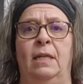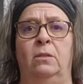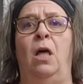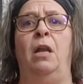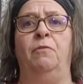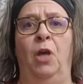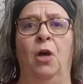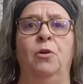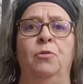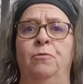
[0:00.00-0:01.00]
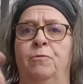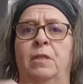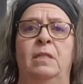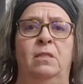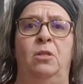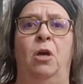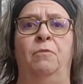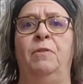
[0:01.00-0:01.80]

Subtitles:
in a lot of coves and stuff.